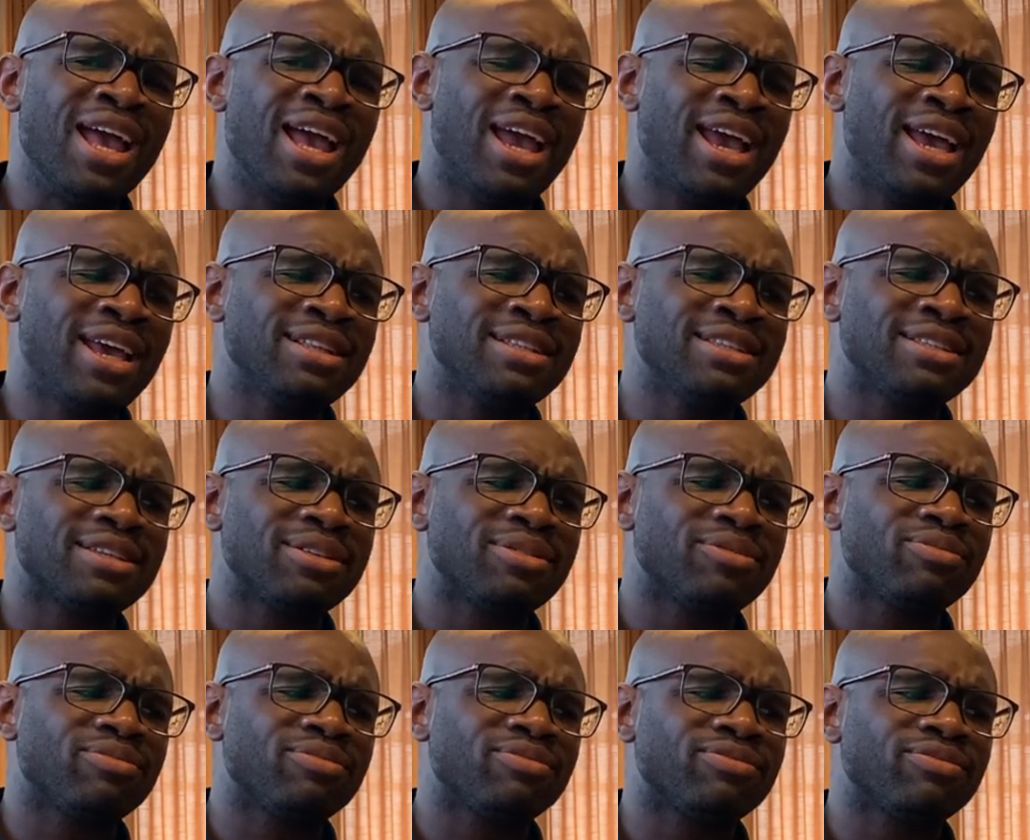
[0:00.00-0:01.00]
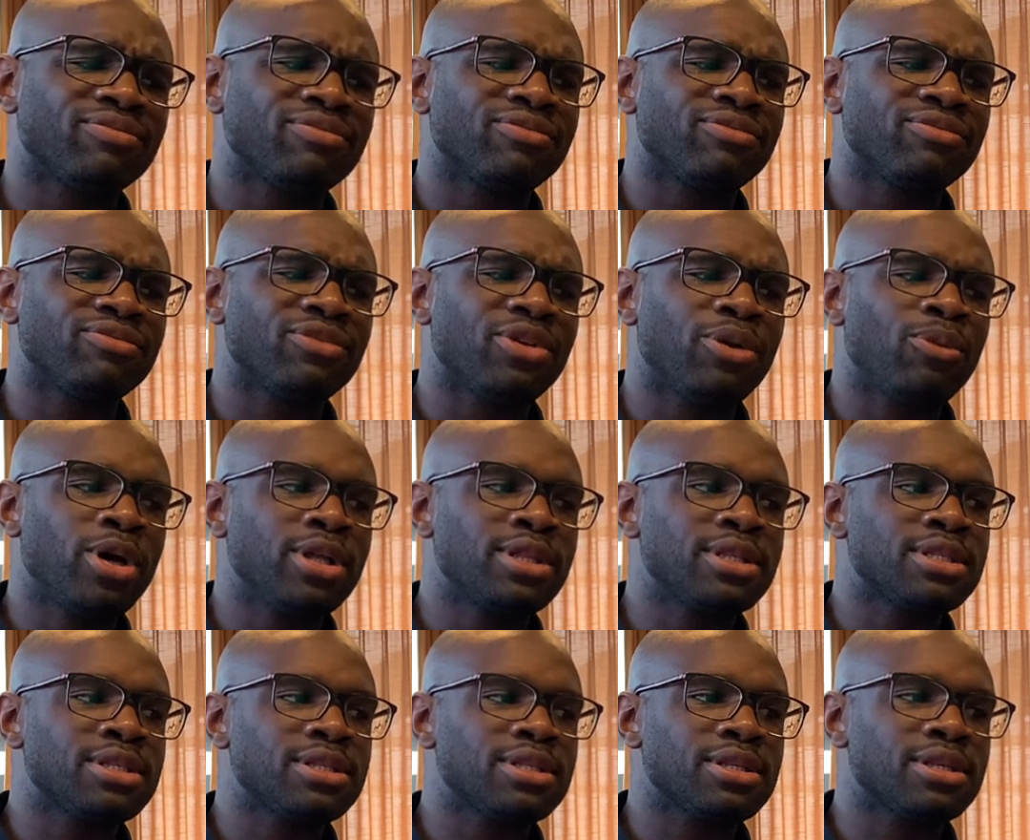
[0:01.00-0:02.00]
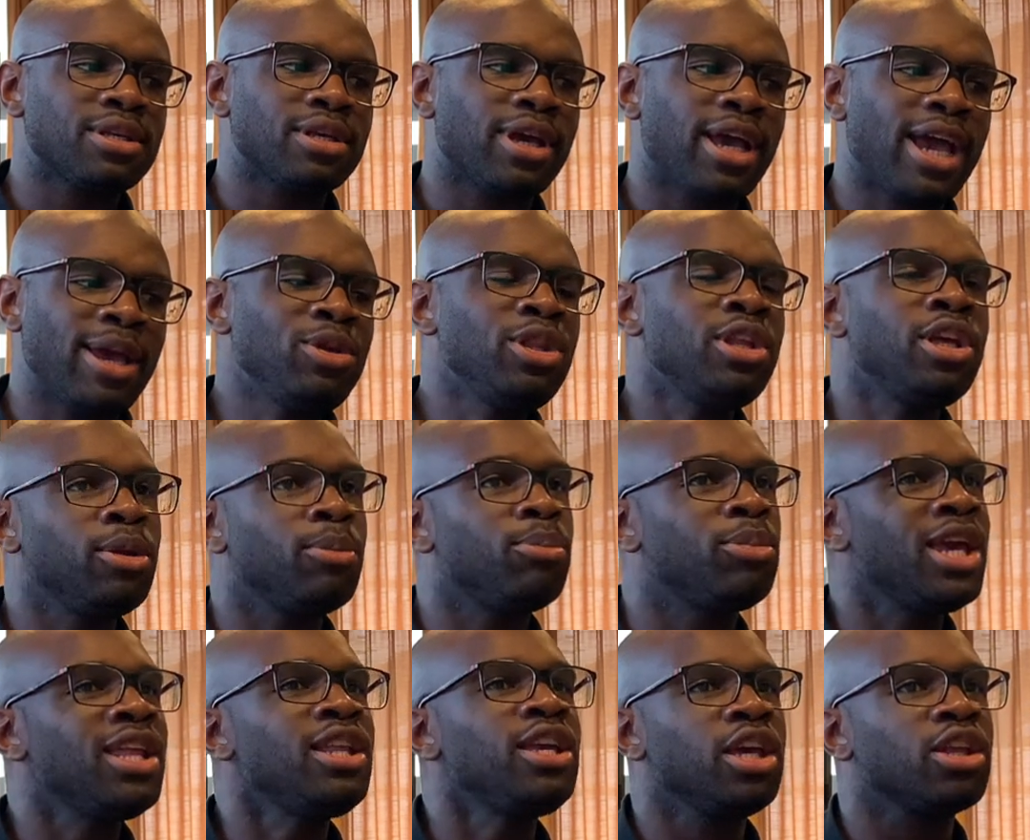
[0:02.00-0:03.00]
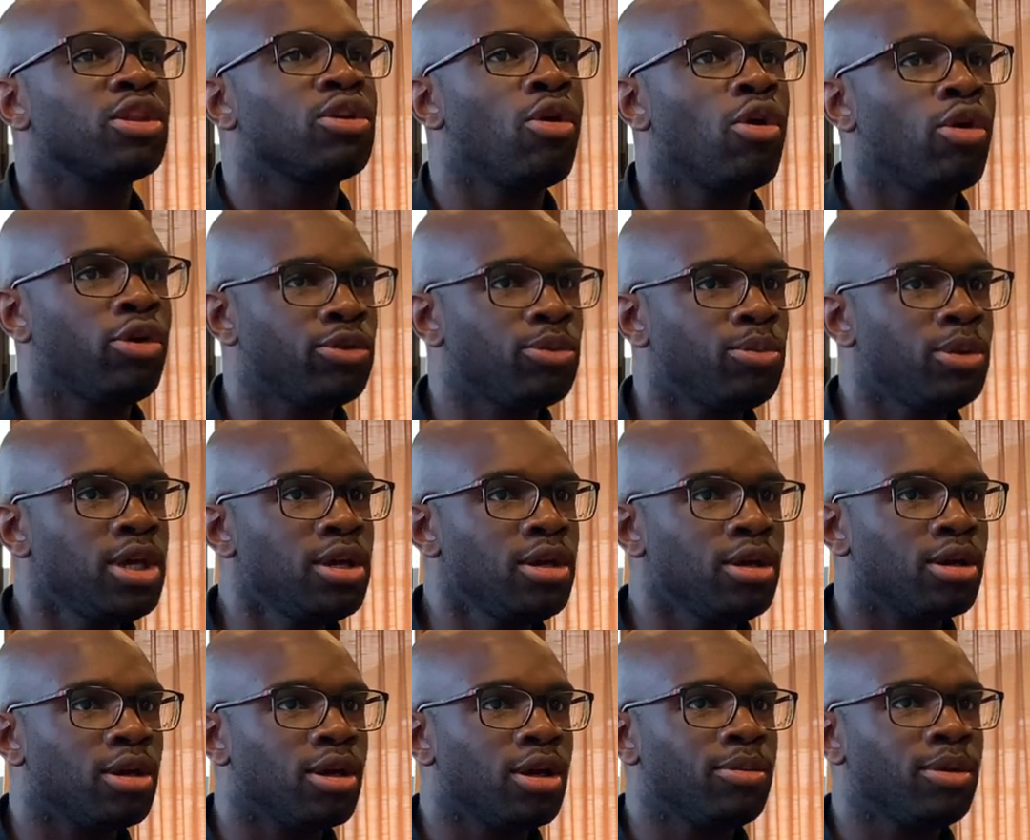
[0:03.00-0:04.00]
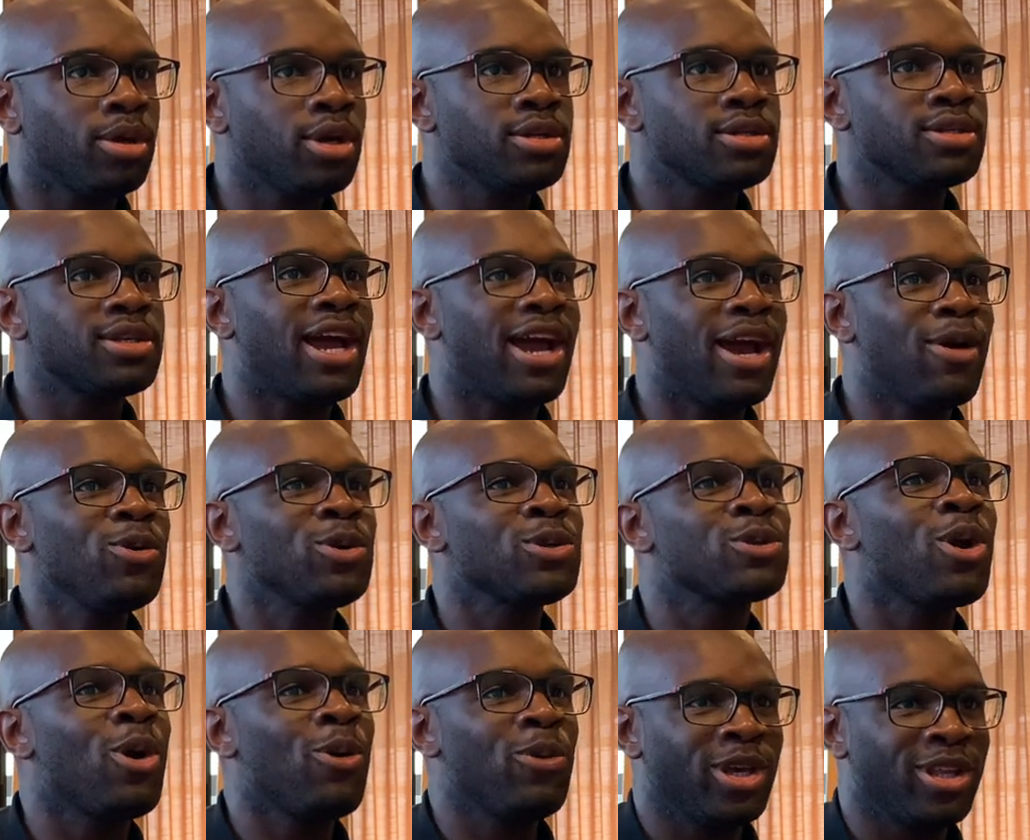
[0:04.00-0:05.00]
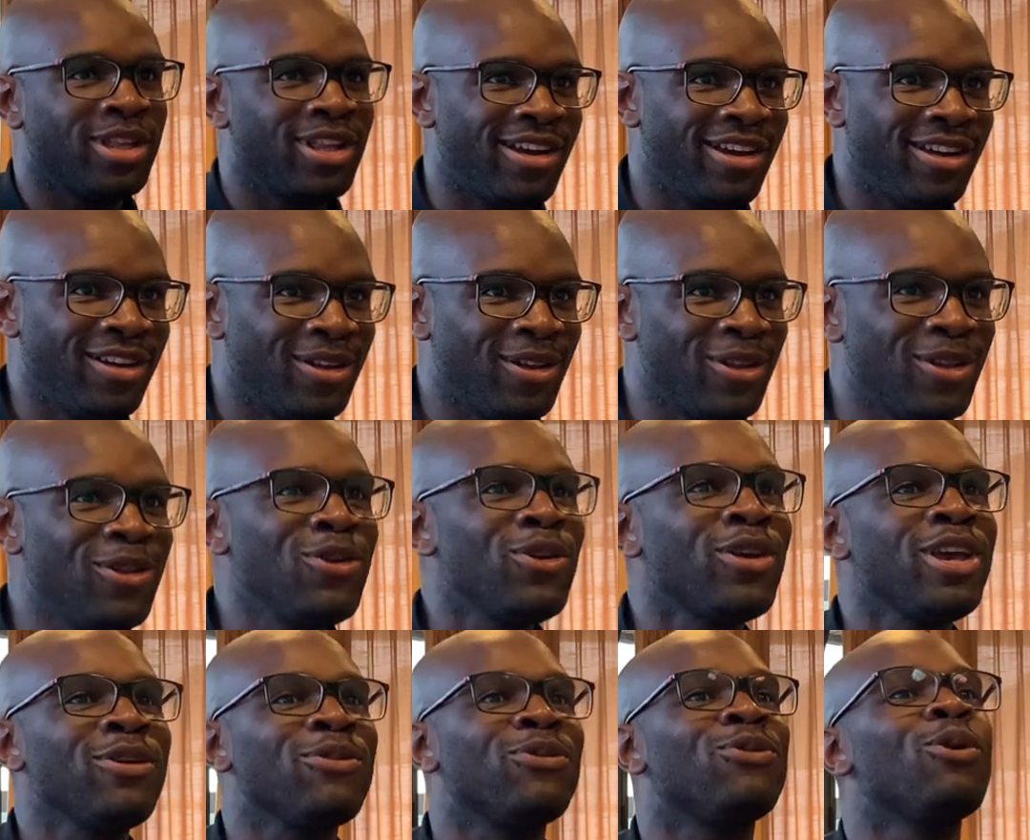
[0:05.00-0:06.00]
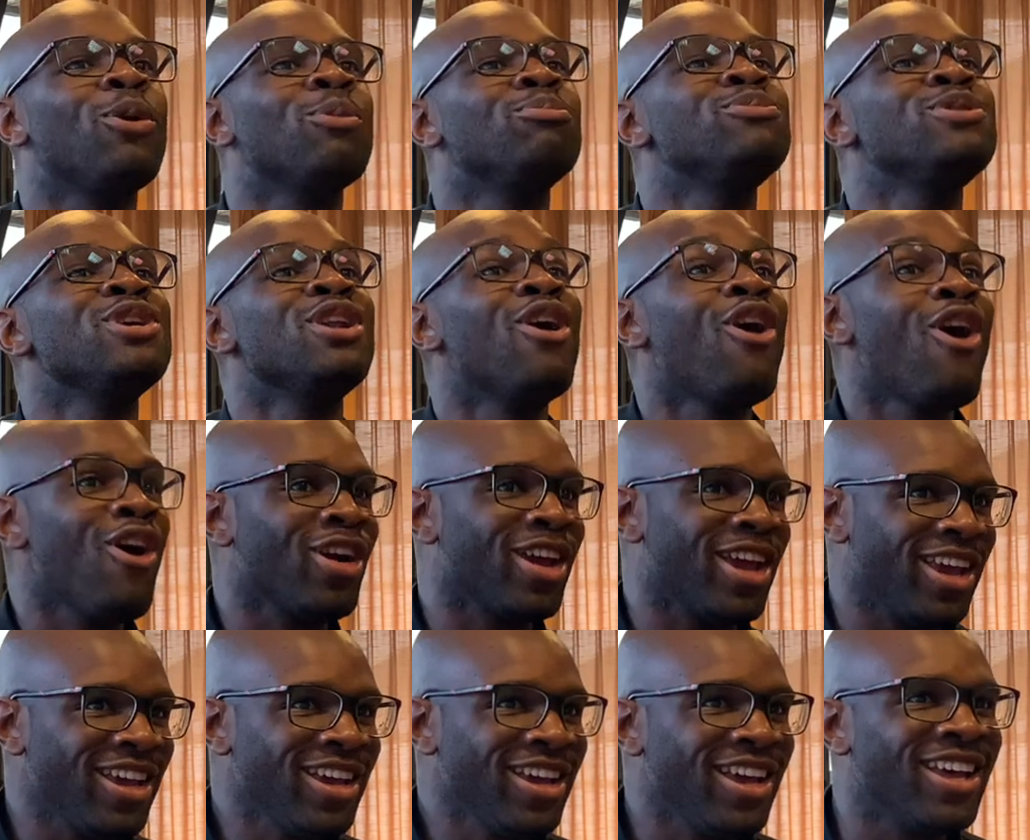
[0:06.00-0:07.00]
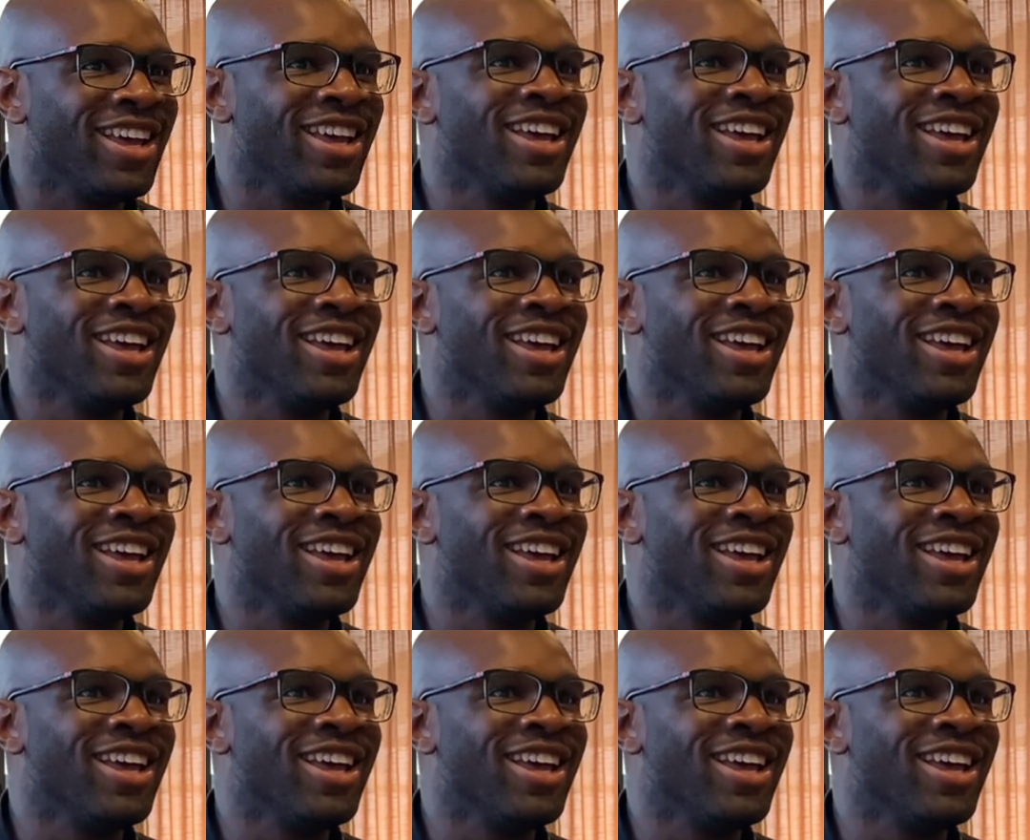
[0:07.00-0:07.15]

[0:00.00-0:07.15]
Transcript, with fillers: And what's, I mean, in the beginning it hurt me because I was going there looking for belonging.